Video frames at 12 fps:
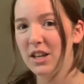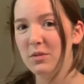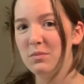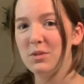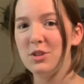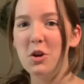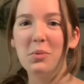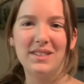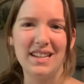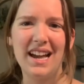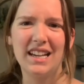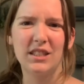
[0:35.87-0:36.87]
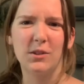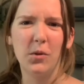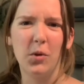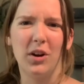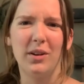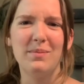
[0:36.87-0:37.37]
know what to ask
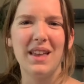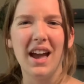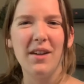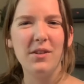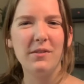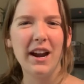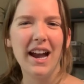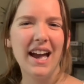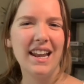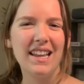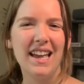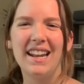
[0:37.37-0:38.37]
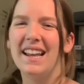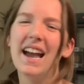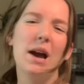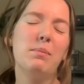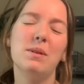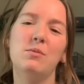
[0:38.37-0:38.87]
for. Have you ever had it
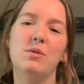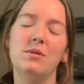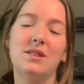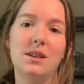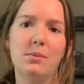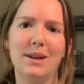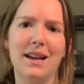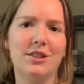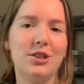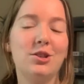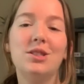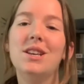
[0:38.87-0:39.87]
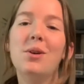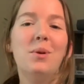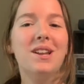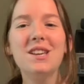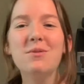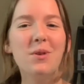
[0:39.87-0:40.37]
happen when someone asks you, so
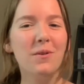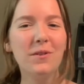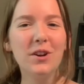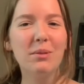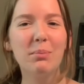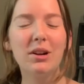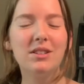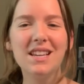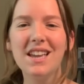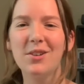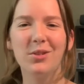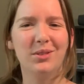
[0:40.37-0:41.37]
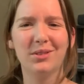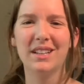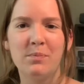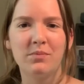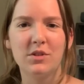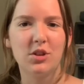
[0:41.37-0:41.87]
what do you want for your birthday? Or
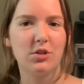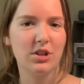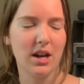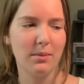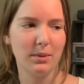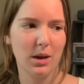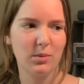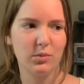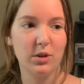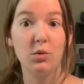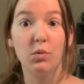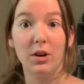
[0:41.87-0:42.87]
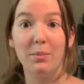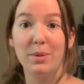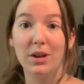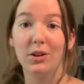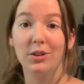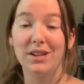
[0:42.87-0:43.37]
a certain time comes when you want to
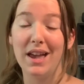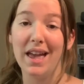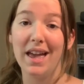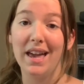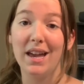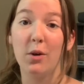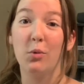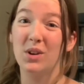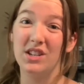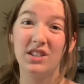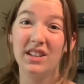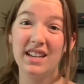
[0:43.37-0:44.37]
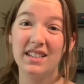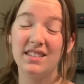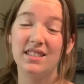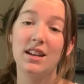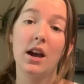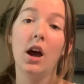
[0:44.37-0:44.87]
build a wish
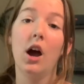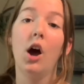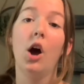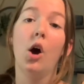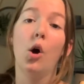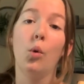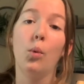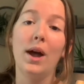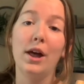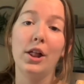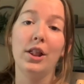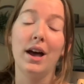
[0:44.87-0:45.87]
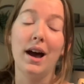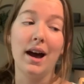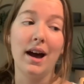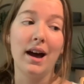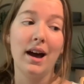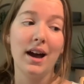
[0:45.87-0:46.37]
list? Well,
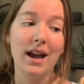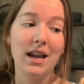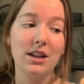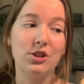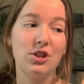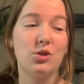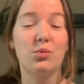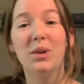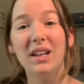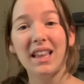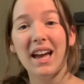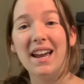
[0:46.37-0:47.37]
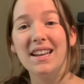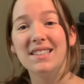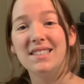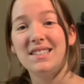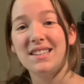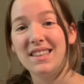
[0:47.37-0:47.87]
I just
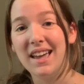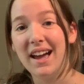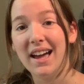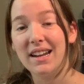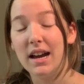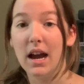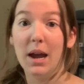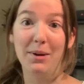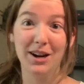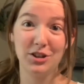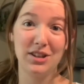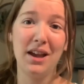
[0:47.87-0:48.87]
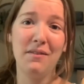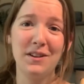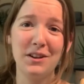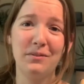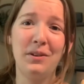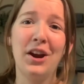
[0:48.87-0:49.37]
realized that I'm actually
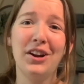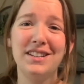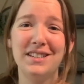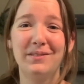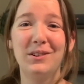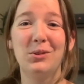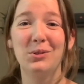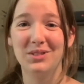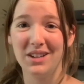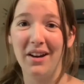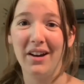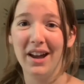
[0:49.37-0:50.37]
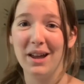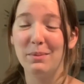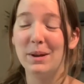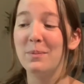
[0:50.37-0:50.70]
having a very difficult time